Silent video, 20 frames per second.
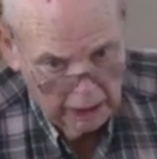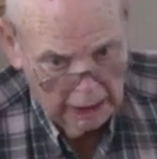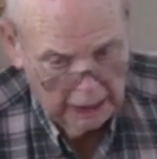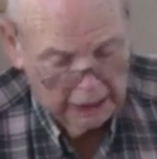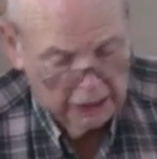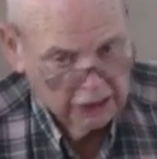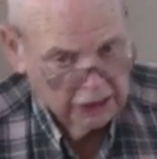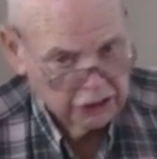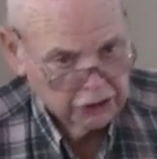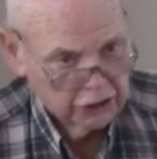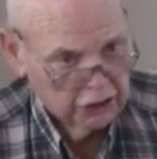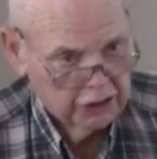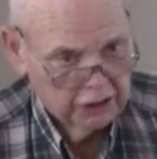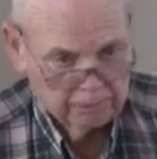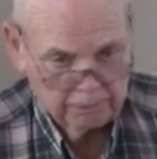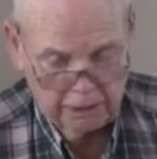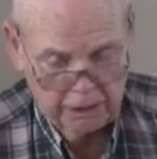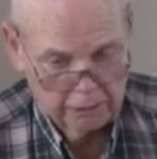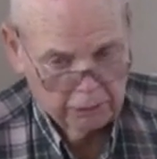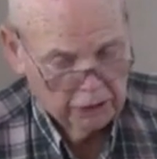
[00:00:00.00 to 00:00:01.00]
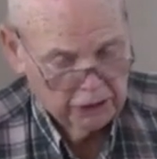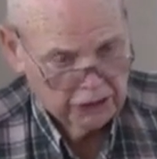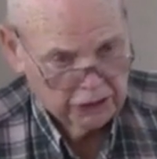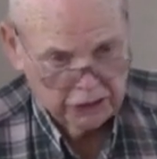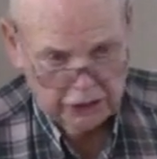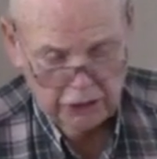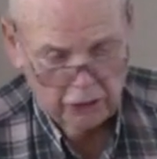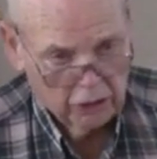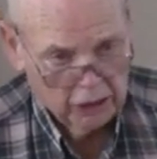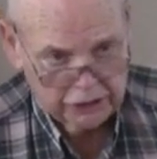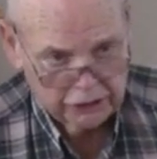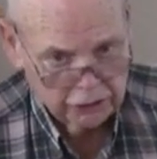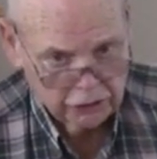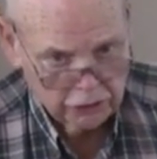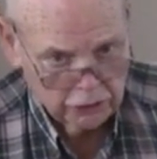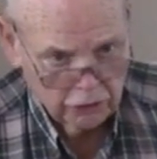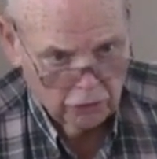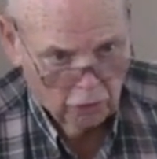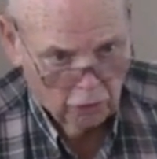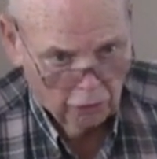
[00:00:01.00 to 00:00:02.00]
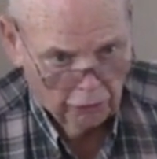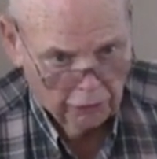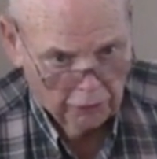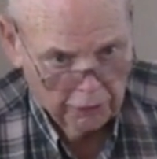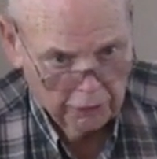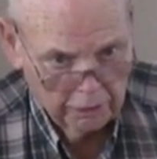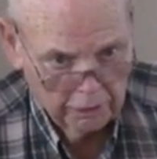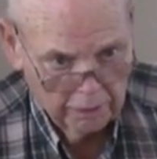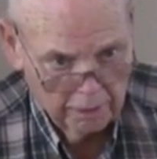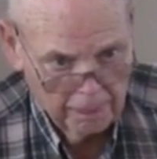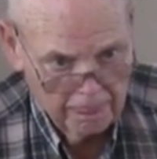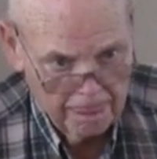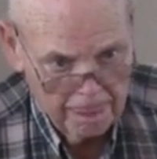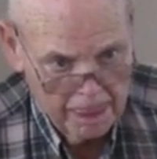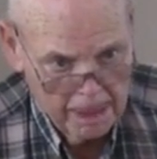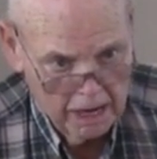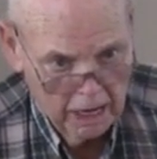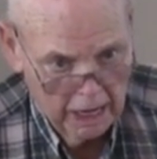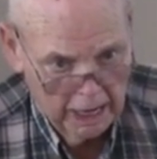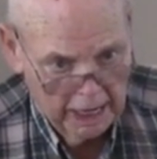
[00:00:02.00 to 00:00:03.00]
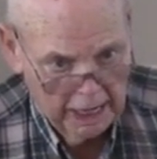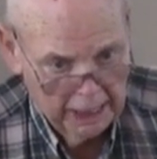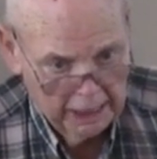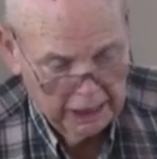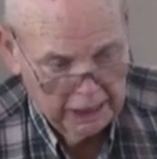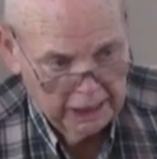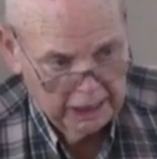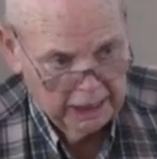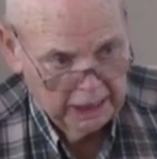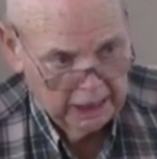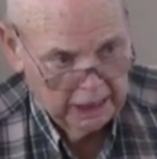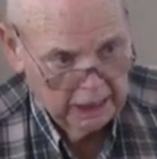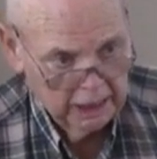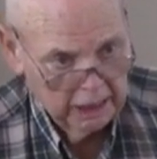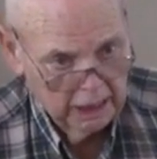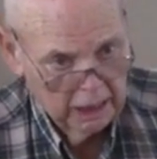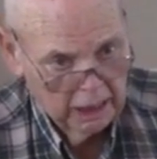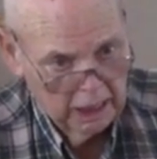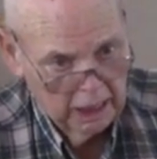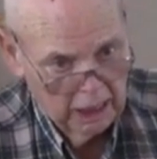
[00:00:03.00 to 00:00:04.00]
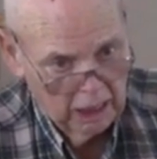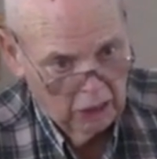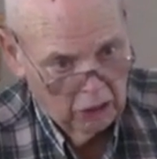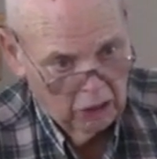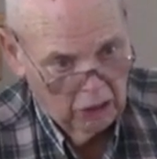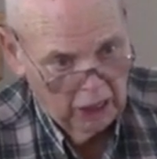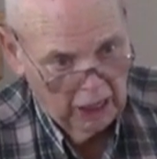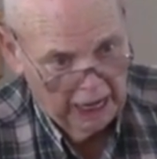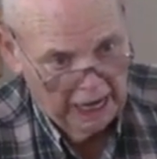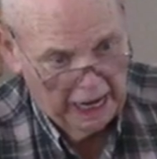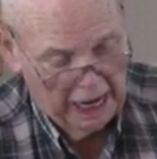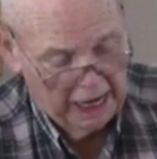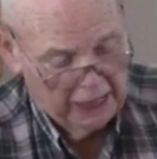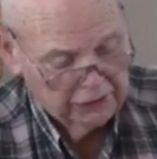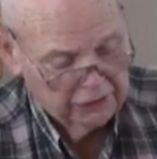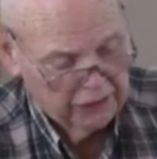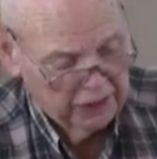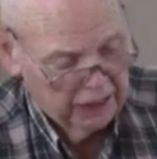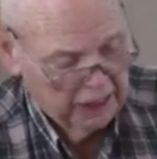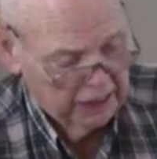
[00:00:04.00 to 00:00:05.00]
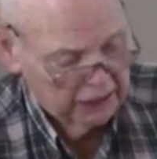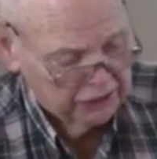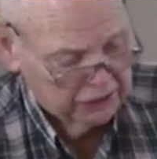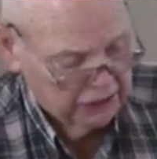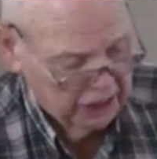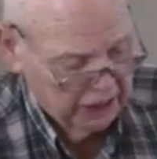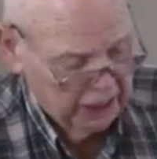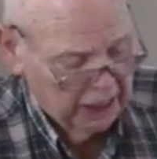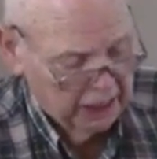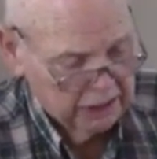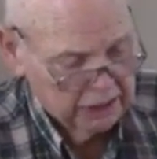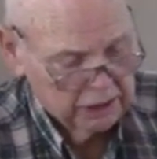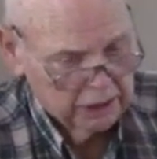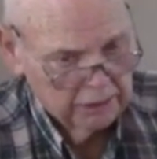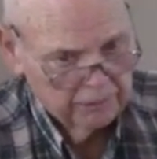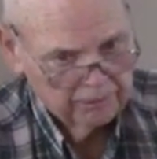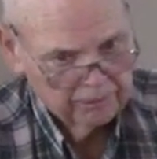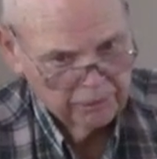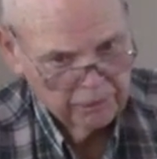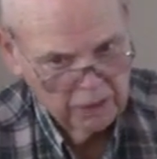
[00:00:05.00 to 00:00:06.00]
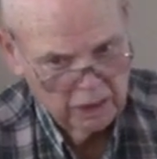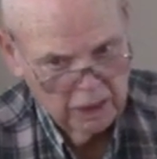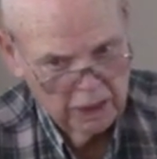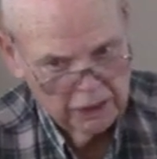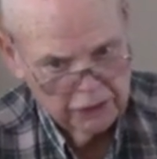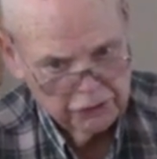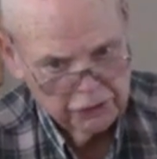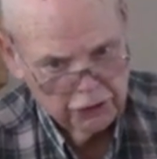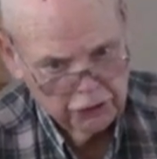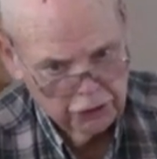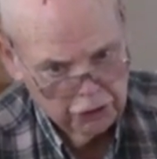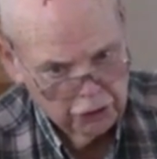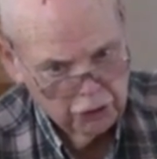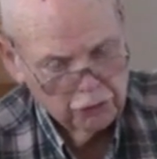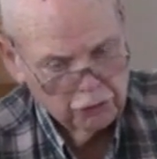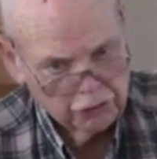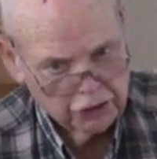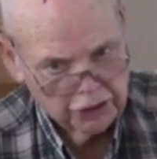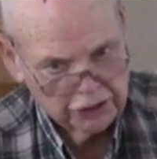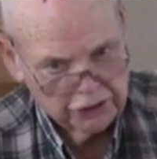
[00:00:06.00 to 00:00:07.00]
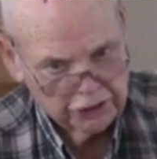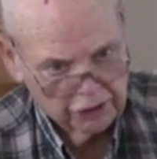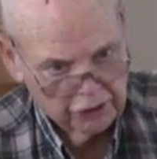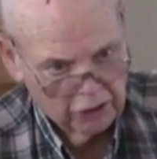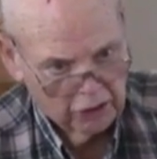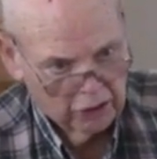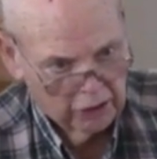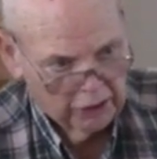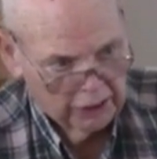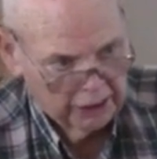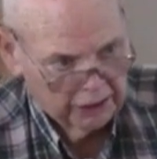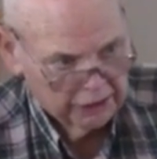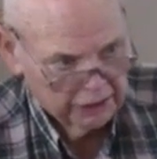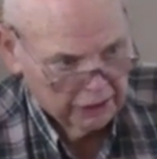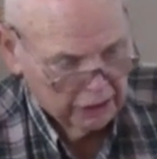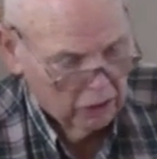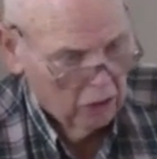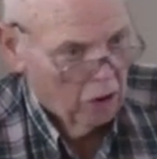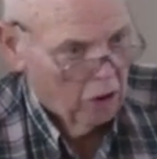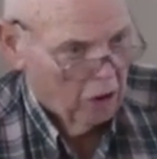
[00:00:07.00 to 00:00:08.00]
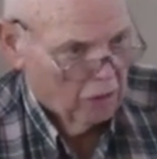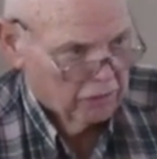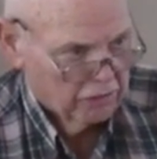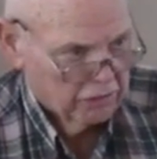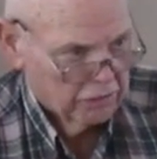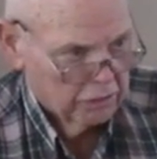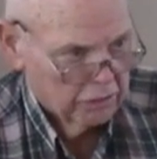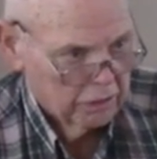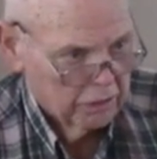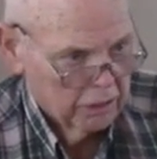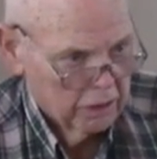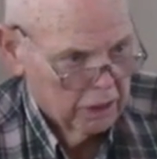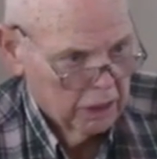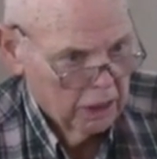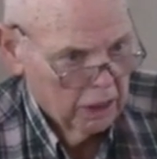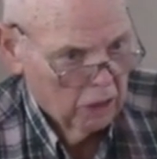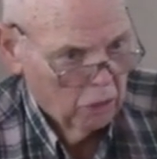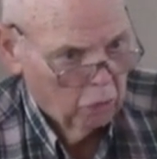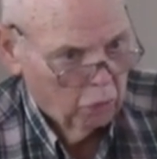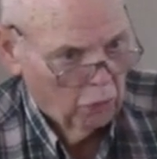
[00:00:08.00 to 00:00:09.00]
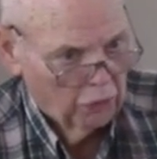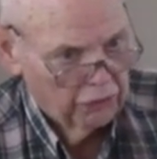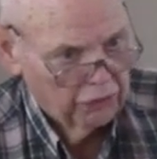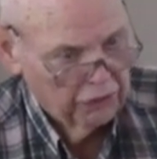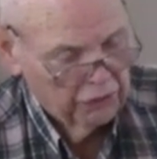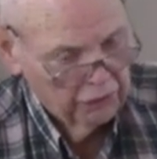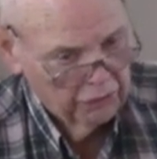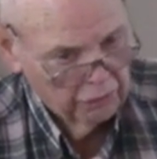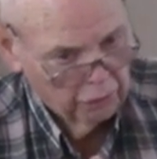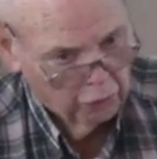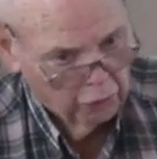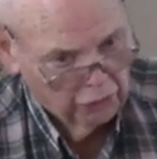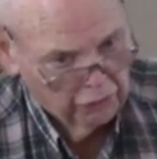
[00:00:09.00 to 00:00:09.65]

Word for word: and listen, people, he's still got the sword. And he had the intent to use it there in the garden when